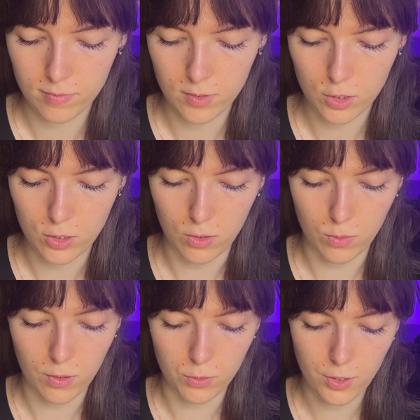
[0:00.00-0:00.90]
So
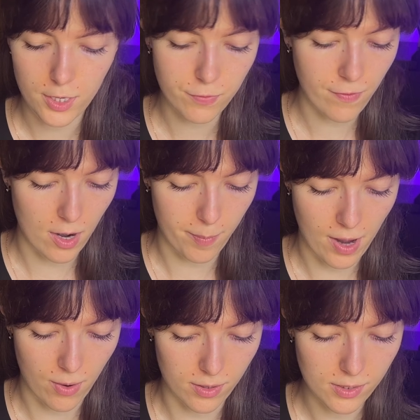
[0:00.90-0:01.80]
those are his fire
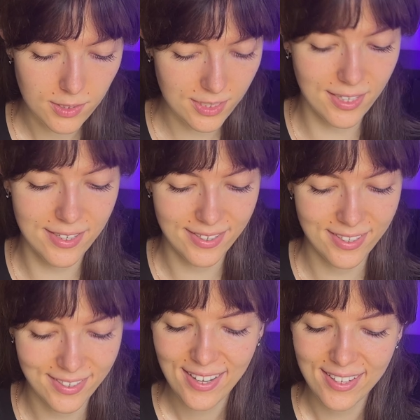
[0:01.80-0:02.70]
powers.
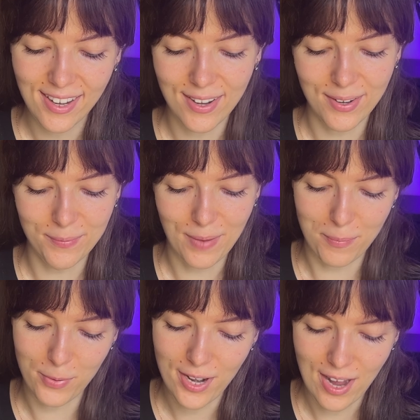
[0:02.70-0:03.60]

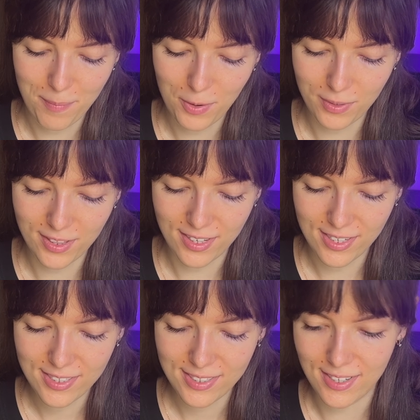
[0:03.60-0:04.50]
I'm pretty happy with
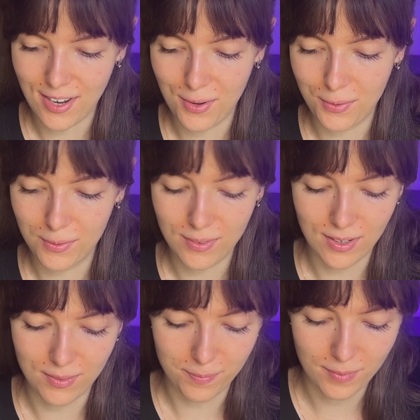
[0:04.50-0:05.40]
this. Now
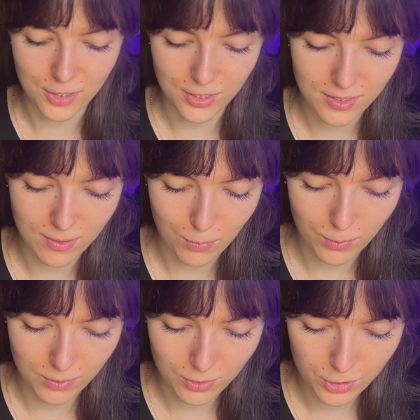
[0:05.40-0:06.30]

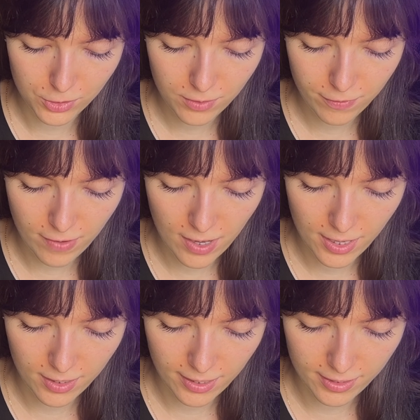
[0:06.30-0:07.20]
we'll just
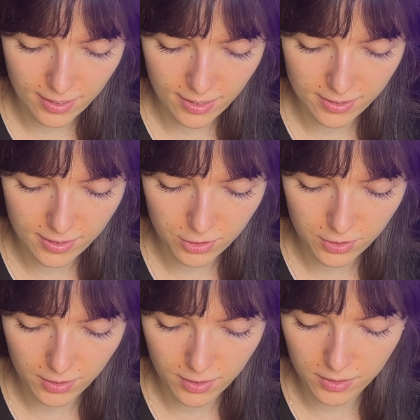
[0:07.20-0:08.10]
define like that it's
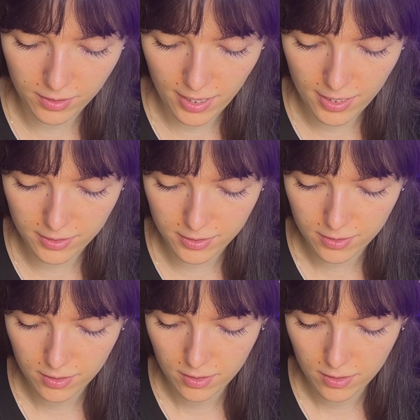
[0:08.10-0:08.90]
actually a glazed